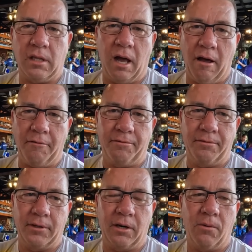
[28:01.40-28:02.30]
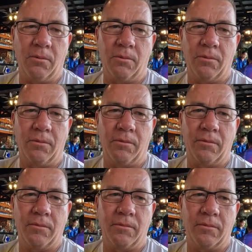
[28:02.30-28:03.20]
stuff. You don't
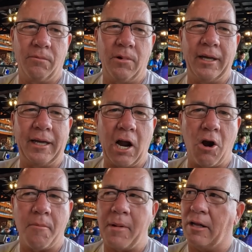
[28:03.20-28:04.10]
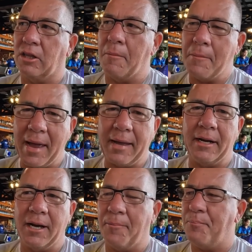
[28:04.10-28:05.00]
really care about the
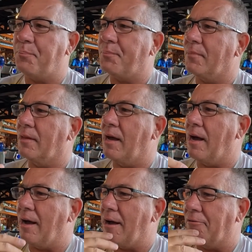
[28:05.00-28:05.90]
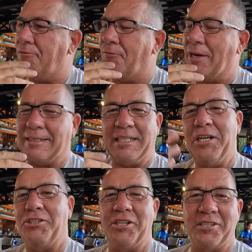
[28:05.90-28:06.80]
made up, uh,
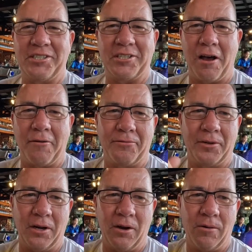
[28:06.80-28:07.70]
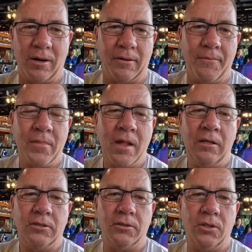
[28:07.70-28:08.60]
fictitious stuff, you know,
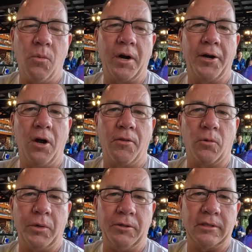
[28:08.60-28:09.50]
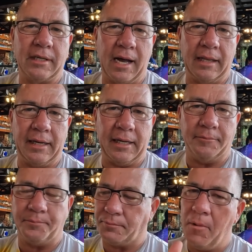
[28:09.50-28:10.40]
and you want to know the real
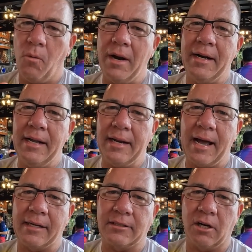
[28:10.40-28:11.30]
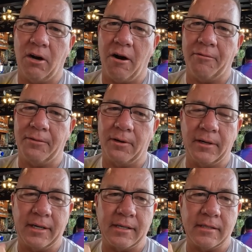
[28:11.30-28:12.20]
Thailand. But what Knit has to
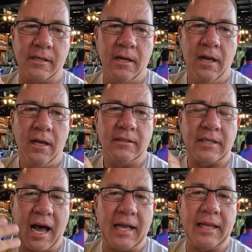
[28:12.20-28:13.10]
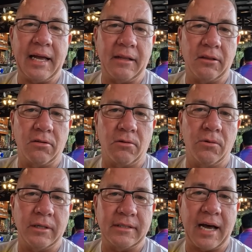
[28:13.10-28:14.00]
offer is Thailand
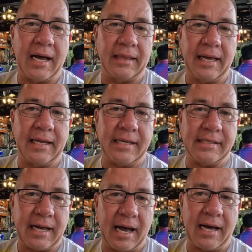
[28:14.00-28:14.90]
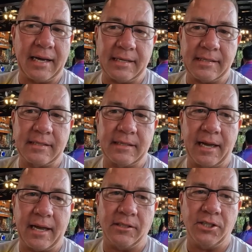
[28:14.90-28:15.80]
through a Thai lady's eyes.
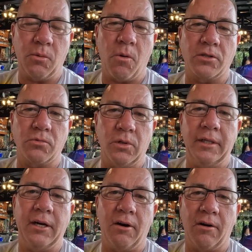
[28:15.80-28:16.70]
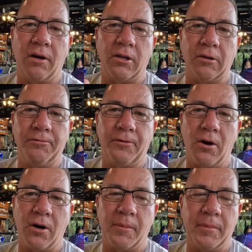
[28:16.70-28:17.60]
And she works really hard on the
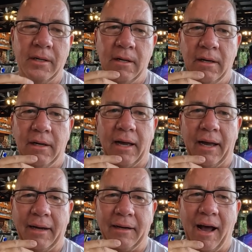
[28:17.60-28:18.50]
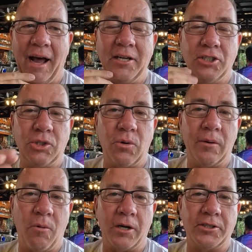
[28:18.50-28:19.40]
farm and uh, I
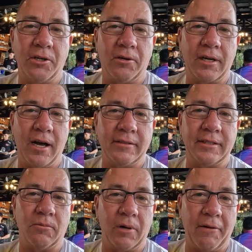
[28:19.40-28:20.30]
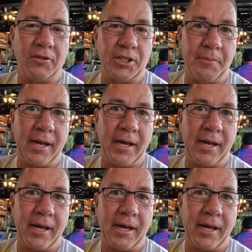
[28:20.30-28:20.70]
enjoy watching her content whenever she